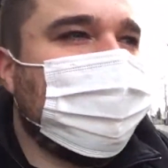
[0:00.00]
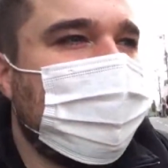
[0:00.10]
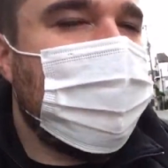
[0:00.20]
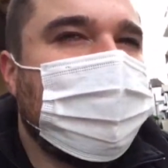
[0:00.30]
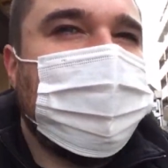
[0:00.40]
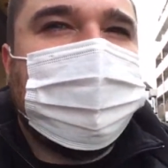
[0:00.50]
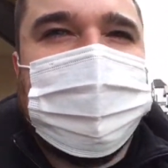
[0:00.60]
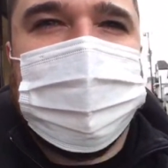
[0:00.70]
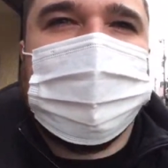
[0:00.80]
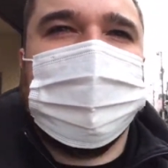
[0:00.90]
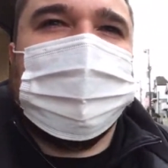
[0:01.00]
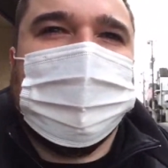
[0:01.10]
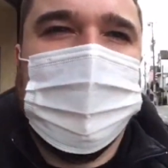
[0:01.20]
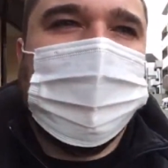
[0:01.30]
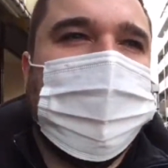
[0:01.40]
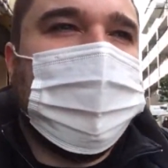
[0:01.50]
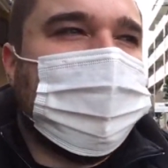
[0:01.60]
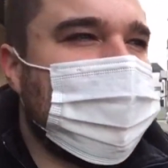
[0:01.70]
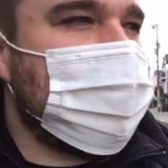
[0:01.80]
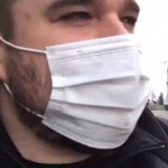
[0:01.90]
with
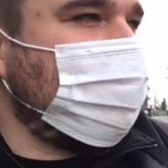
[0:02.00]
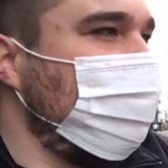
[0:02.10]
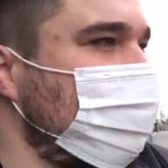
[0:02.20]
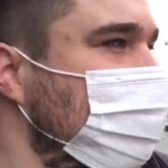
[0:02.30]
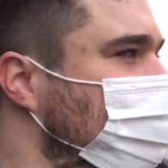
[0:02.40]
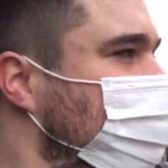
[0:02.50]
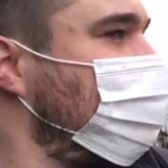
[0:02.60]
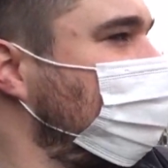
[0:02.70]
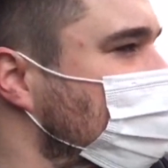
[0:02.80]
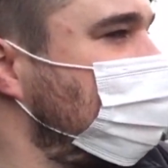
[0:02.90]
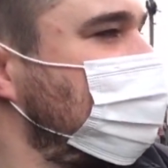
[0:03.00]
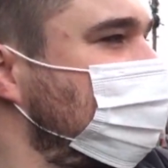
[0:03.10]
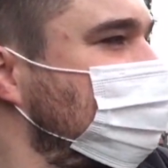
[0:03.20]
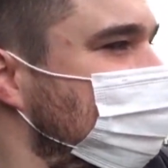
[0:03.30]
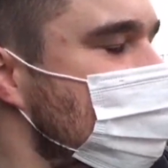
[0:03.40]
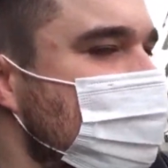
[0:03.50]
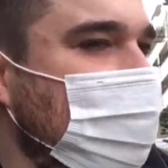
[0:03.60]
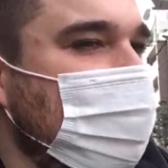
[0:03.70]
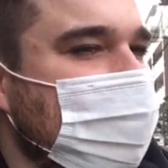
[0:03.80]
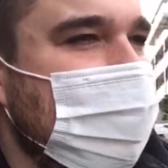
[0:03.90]
what's currently going on in
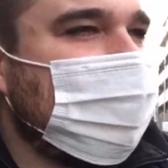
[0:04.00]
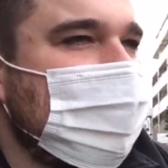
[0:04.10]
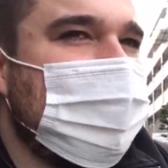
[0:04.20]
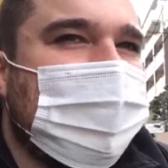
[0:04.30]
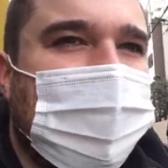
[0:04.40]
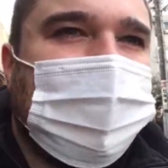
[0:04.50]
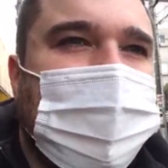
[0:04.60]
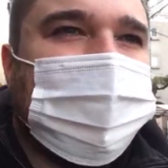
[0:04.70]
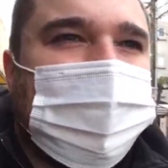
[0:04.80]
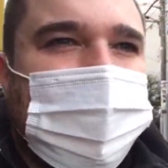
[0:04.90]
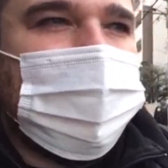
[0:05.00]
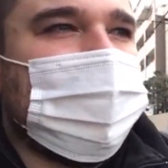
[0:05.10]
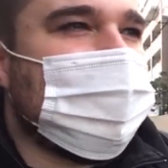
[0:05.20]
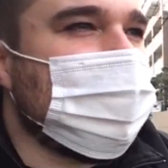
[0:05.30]
Japan. I think that's